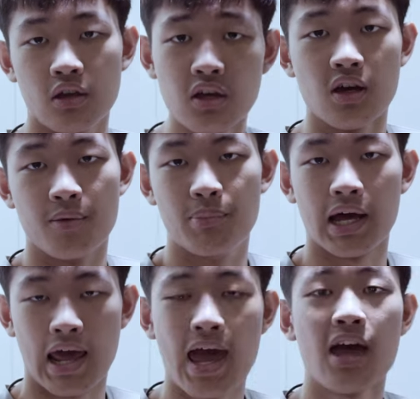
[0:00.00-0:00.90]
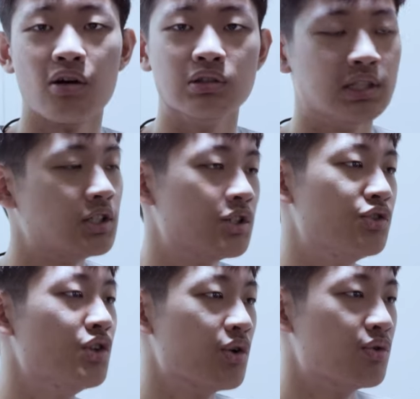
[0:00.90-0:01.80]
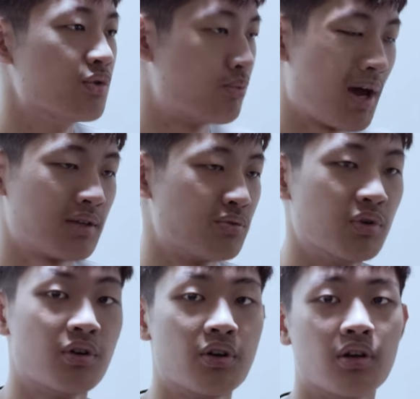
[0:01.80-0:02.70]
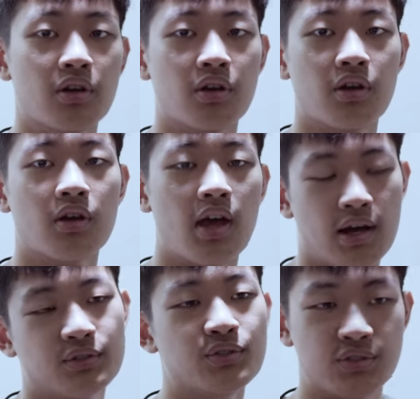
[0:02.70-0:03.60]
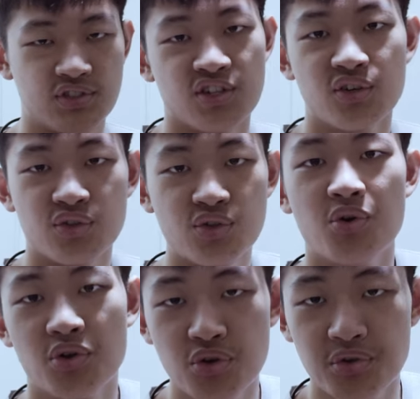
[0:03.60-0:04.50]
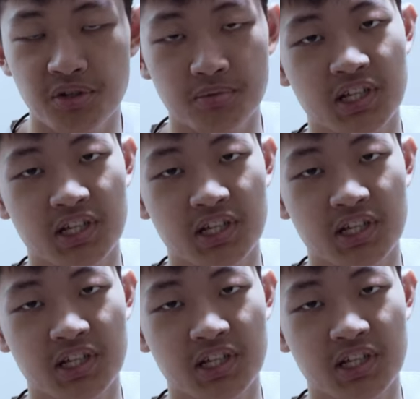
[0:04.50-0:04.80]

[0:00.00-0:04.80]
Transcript: Yeah, but how? They just know your password. How to steal your YouTube